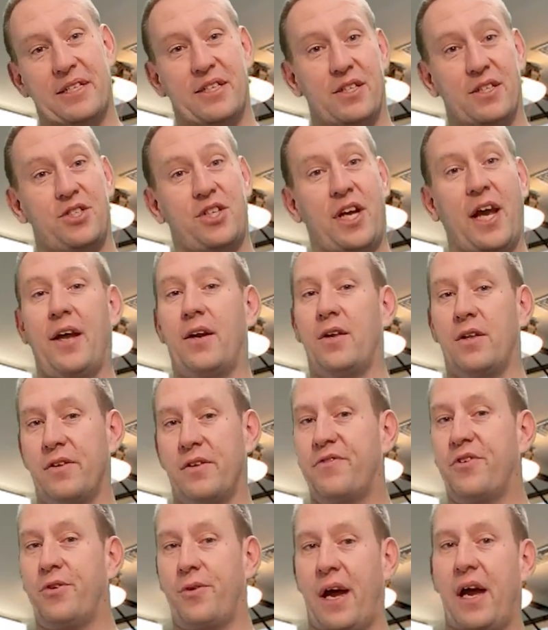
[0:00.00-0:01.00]
to the channel if
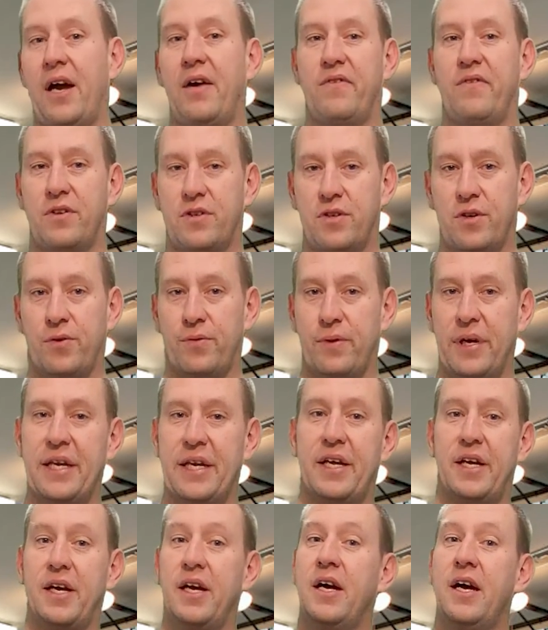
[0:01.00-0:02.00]
you haven't
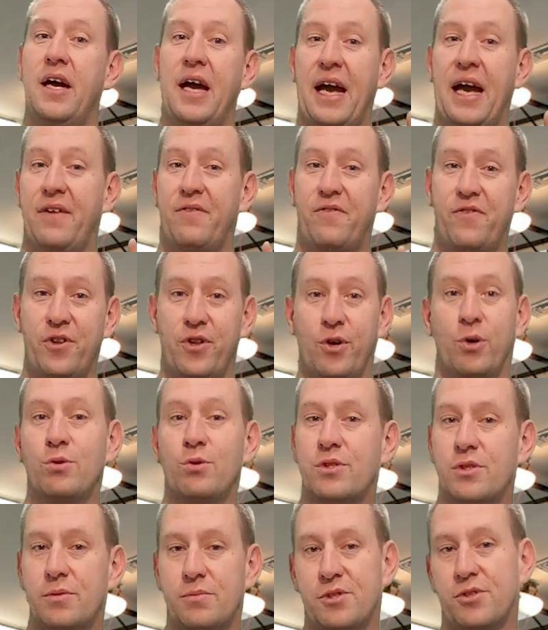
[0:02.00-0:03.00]
already. And for those
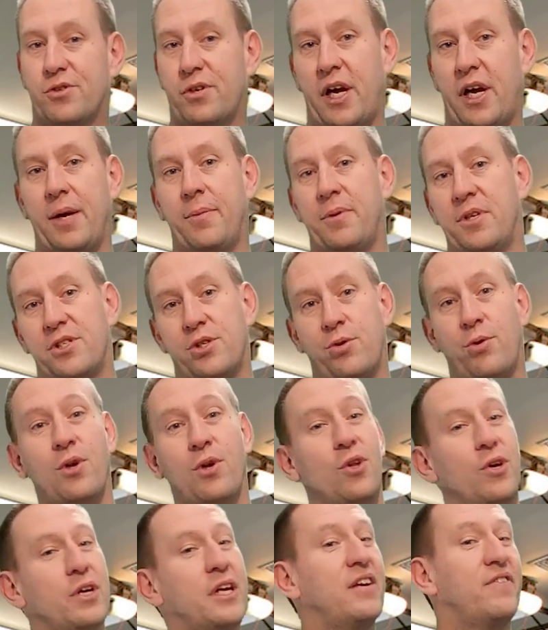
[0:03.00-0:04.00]
subscribers who are
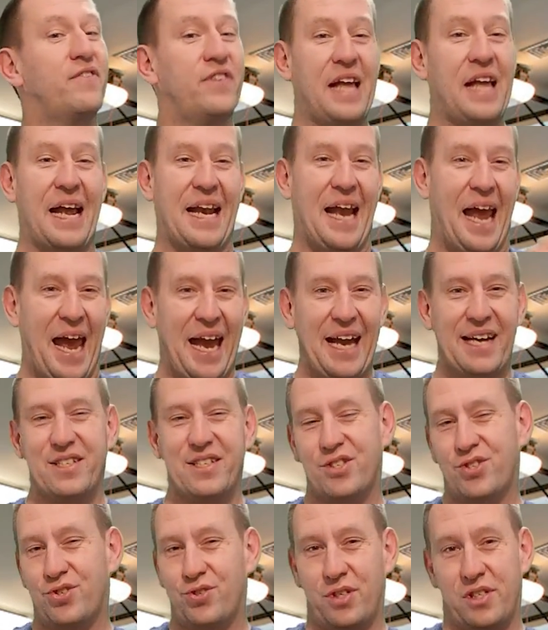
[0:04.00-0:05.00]
looking for that
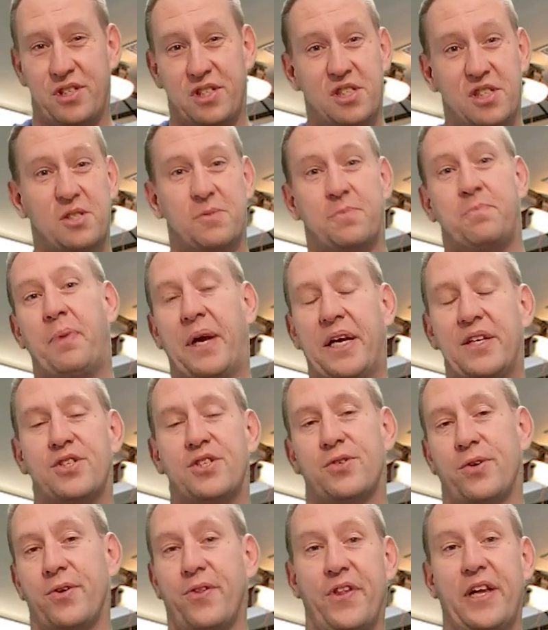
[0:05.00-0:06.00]
extra
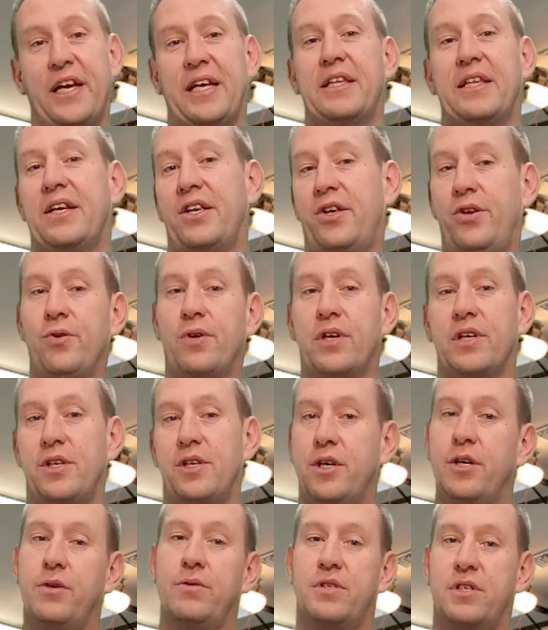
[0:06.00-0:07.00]
special thing that you can
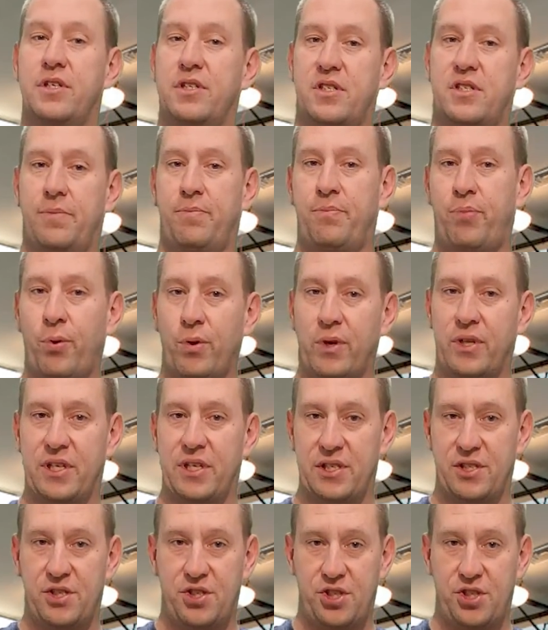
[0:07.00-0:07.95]
do to support this